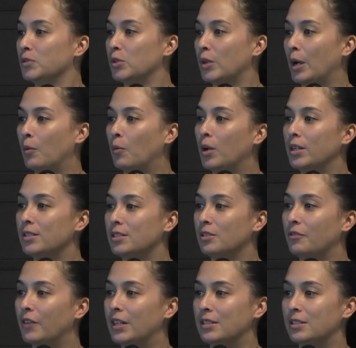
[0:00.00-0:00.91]
so I wanted
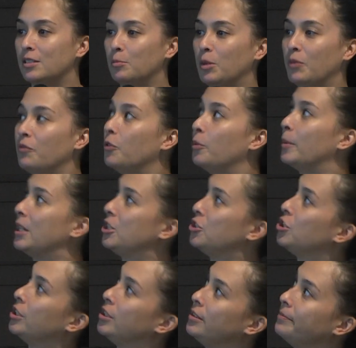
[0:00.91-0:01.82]
to find some
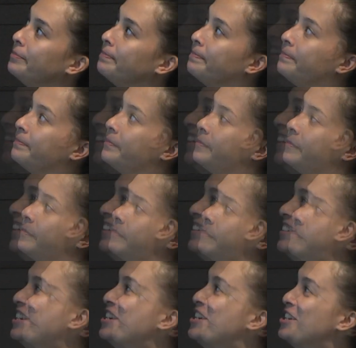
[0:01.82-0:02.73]
information.
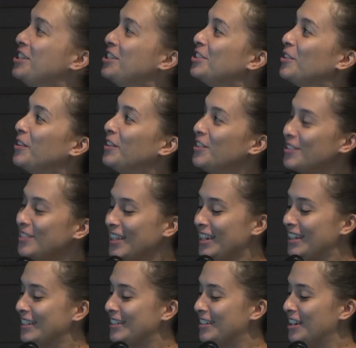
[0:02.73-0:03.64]
So it looks
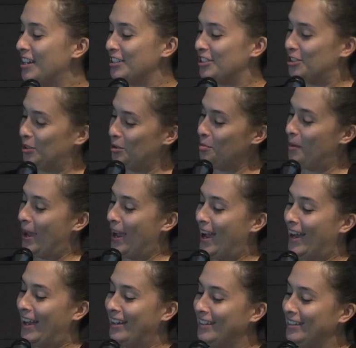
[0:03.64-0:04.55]
like it's not too
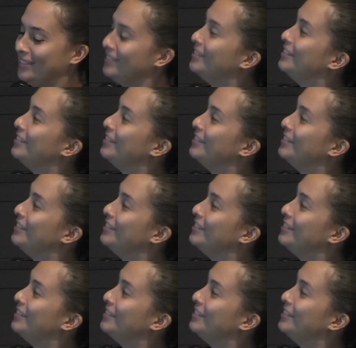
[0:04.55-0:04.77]
bad,